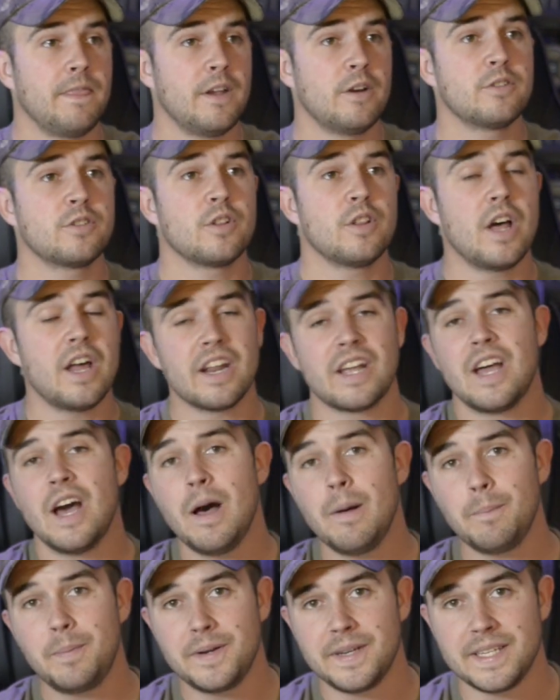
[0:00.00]
there's a lot of
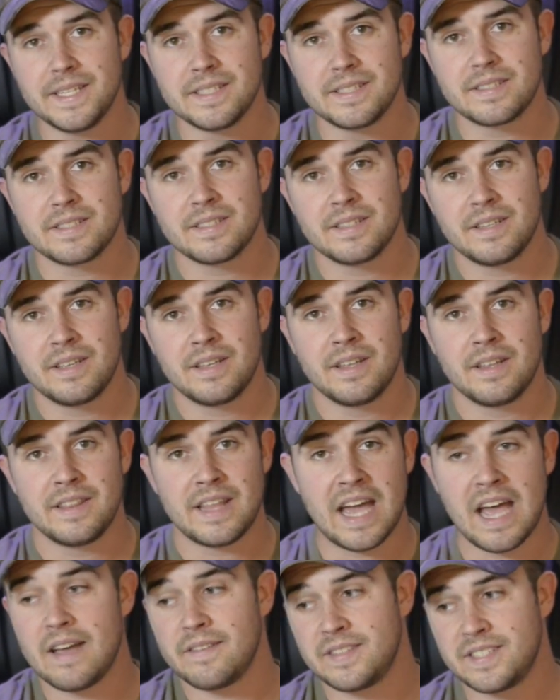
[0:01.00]
companies
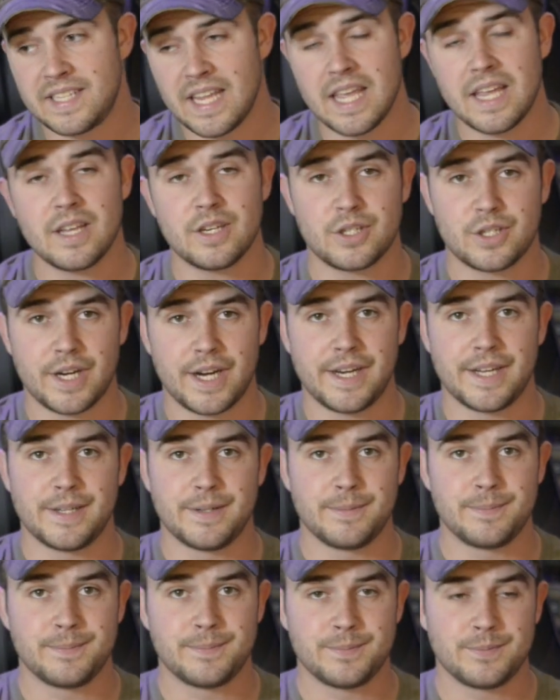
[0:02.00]
that have stake in
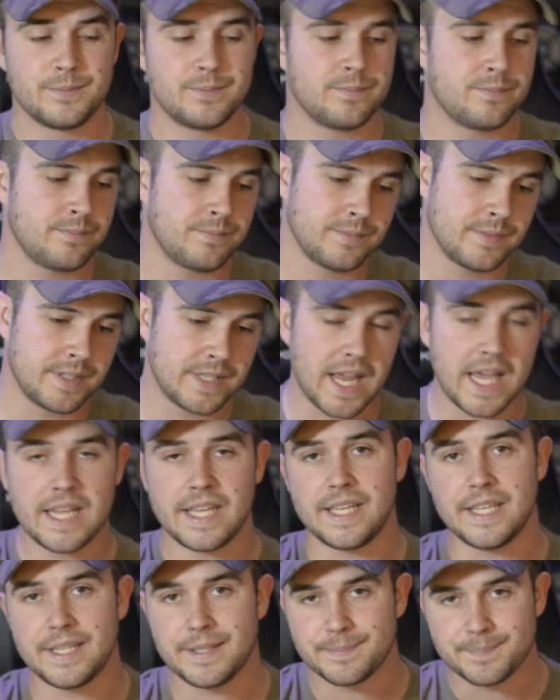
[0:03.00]
China.
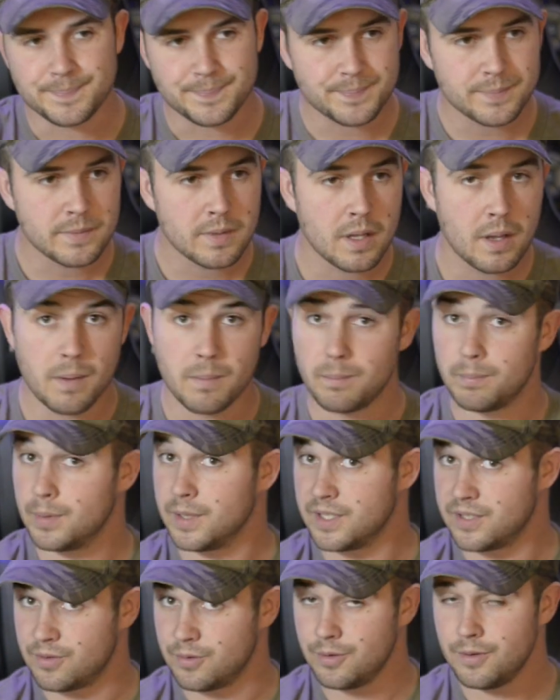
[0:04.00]
Nike,
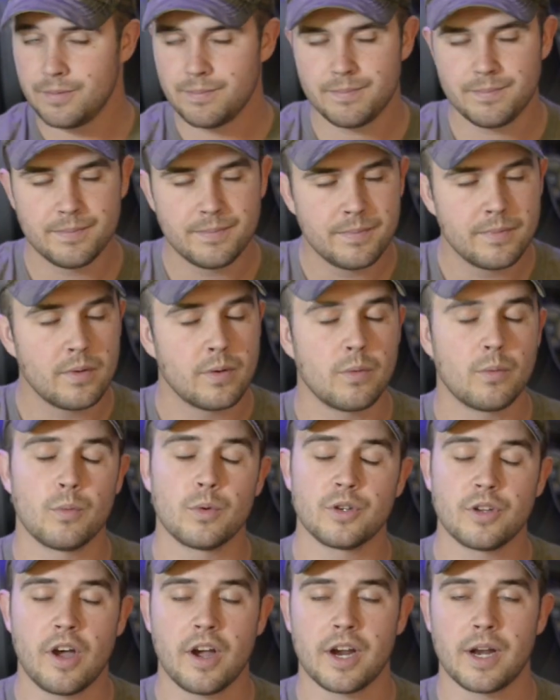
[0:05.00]
Blizzard,
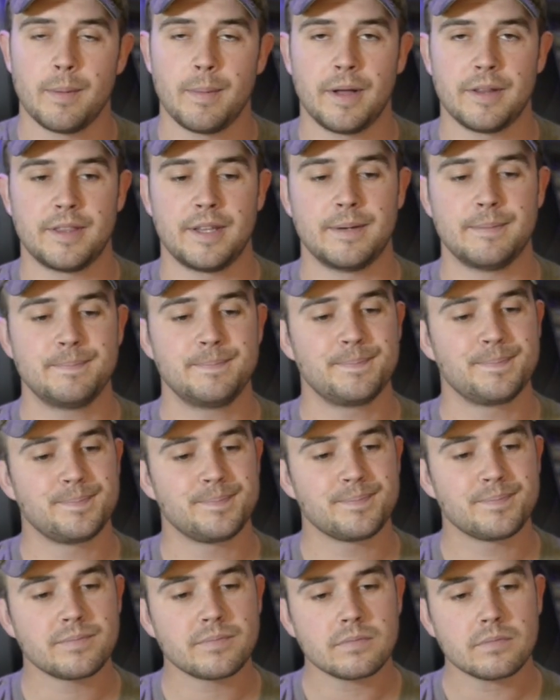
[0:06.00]
we're talking about them.
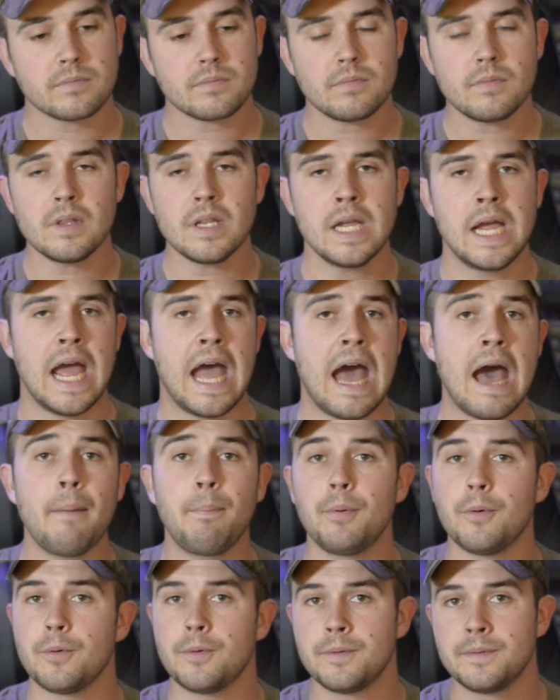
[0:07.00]

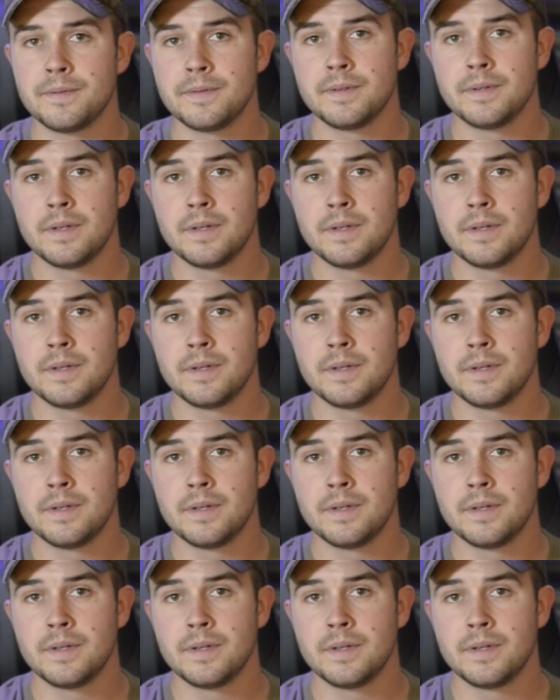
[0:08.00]
Apple,